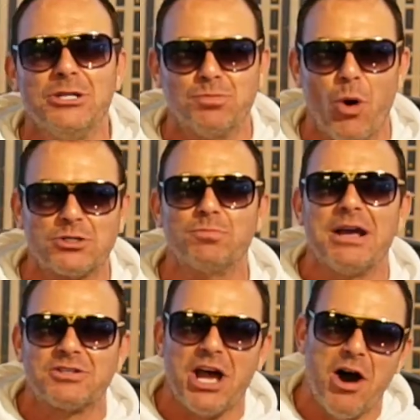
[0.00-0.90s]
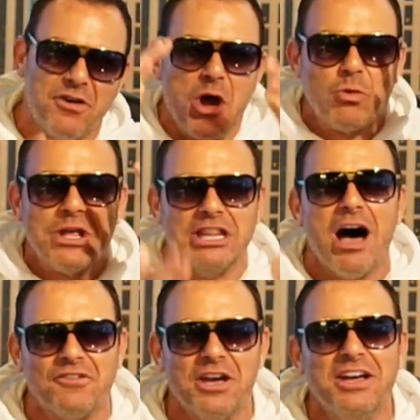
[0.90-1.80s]
Sports, myself, we
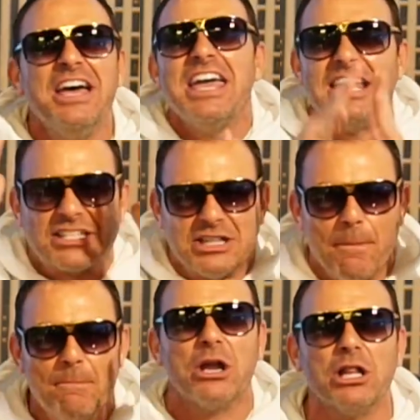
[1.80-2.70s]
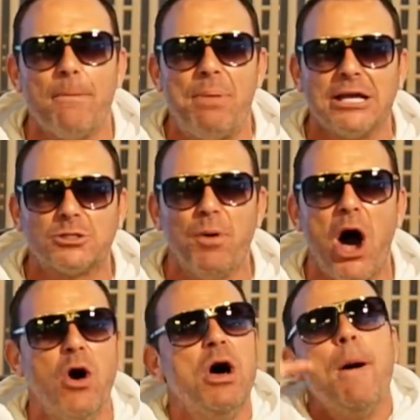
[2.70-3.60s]
love you. It's in the middle of
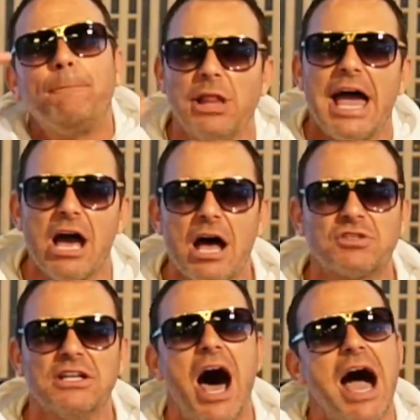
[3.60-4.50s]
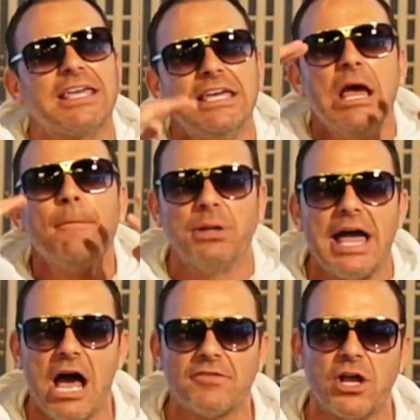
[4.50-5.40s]
baseball, playoffs in hockey,
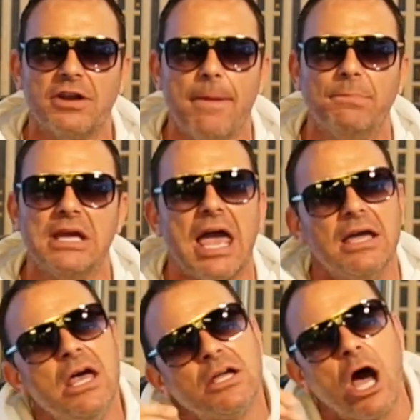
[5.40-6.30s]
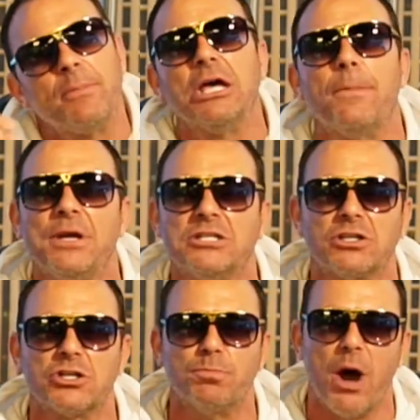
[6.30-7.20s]
playoffs on NBA. Come get a piece
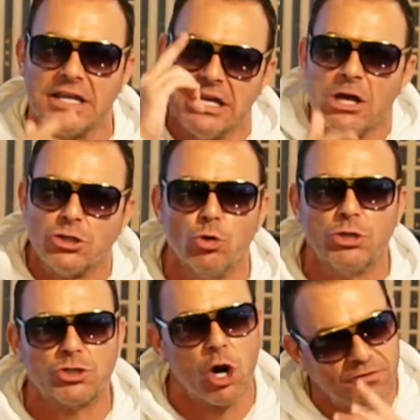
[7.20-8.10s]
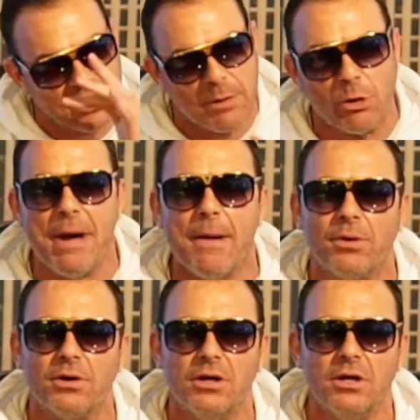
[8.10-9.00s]
of this money. You deserve it. And
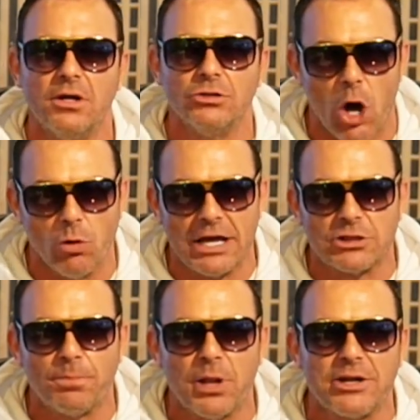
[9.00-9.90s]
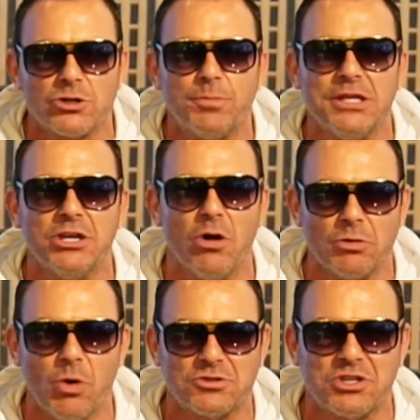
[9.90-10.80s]
remember, don't let the players be the
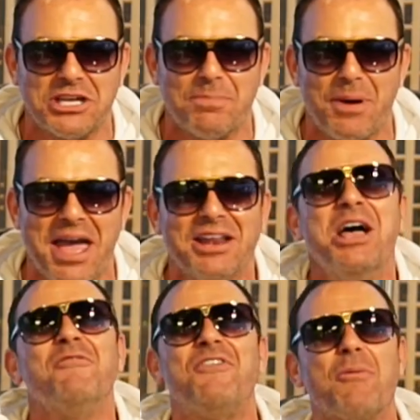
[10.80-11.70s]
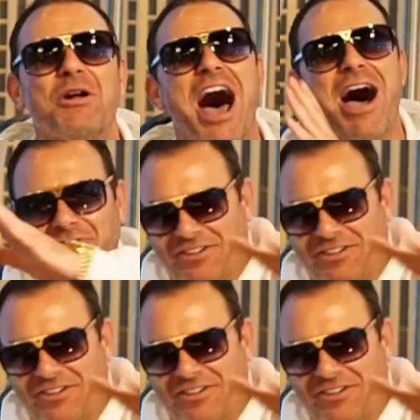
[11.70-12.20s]
only ones to get paid. Fair enough?